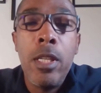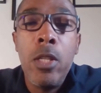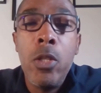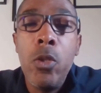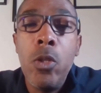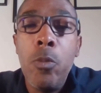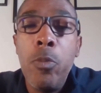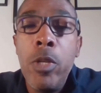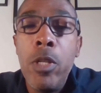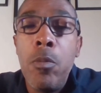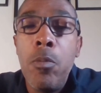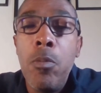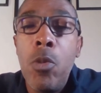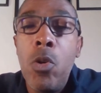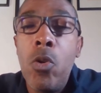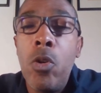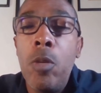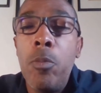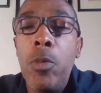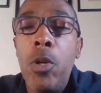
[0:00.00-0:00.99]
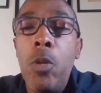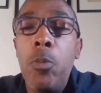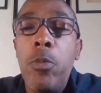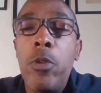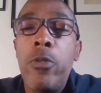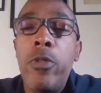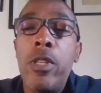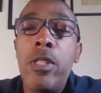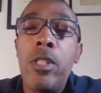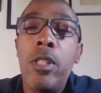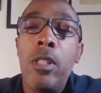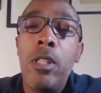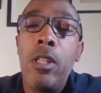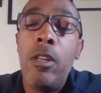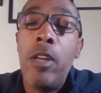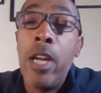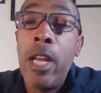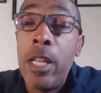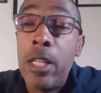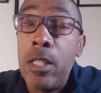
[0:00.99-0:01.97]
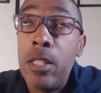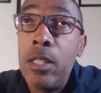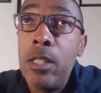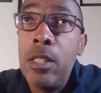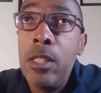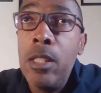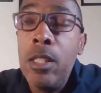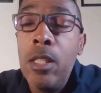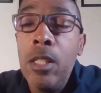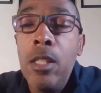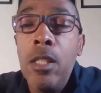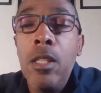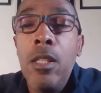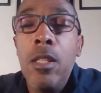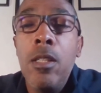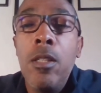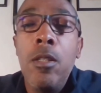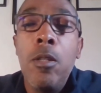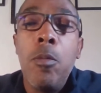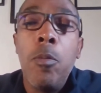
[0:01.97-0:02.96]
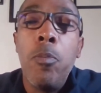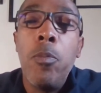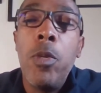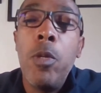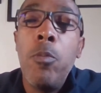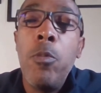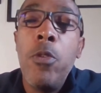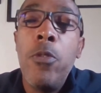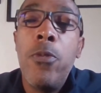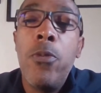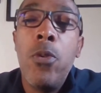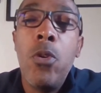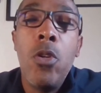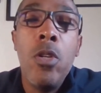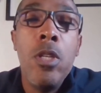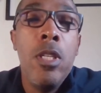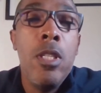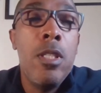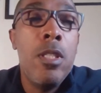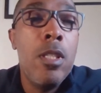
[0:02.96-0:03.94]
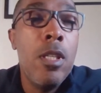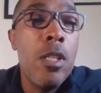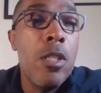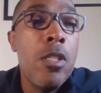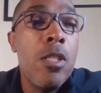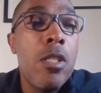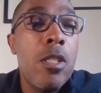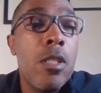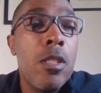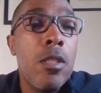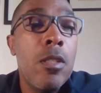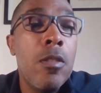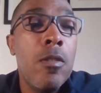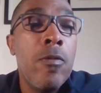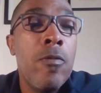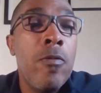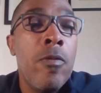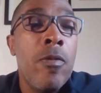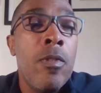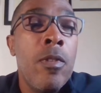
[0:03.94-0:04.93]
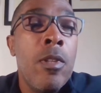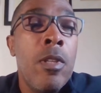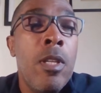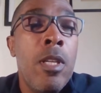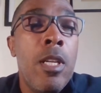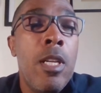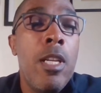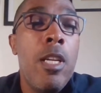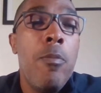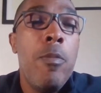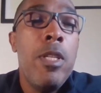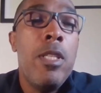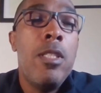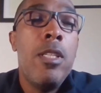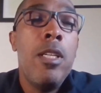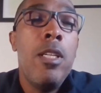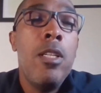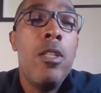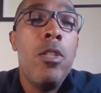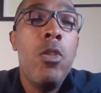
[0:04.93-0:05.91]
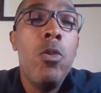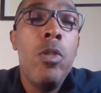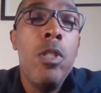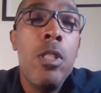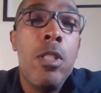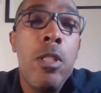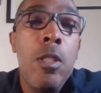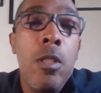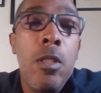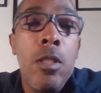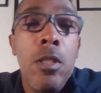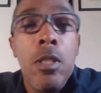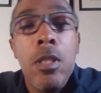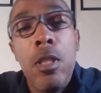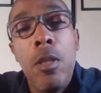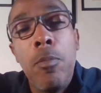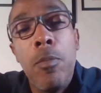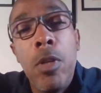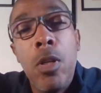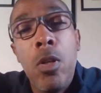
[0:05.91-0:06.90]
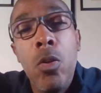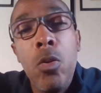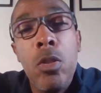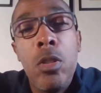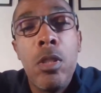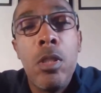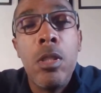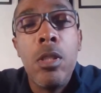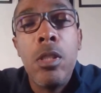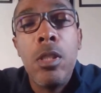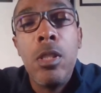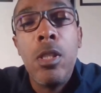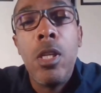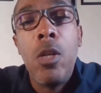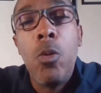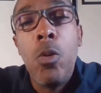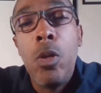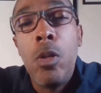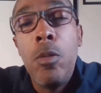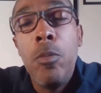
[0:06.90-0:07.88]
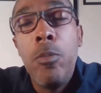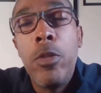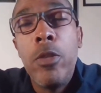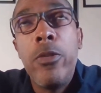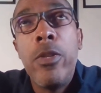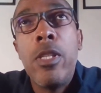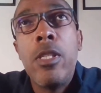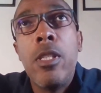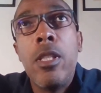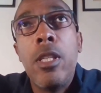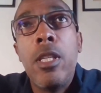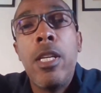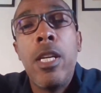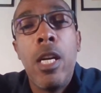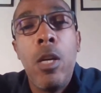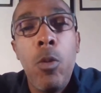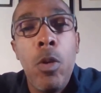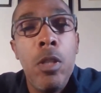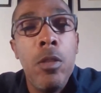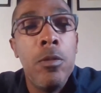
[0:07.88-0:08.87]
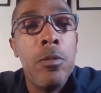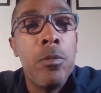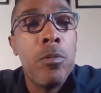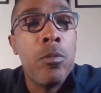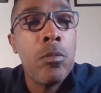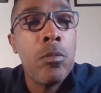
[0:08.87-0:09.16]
tell you a bit more about Professor Grant. But before he does, let me tell you a little about our Professor Kahwa.